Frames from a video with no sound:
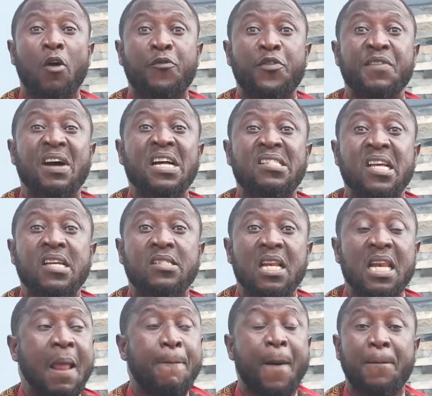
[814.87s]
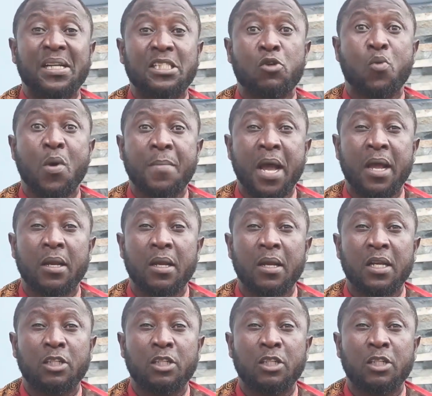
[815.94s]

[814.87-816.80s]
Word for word: of Rivers State, Labour Party women,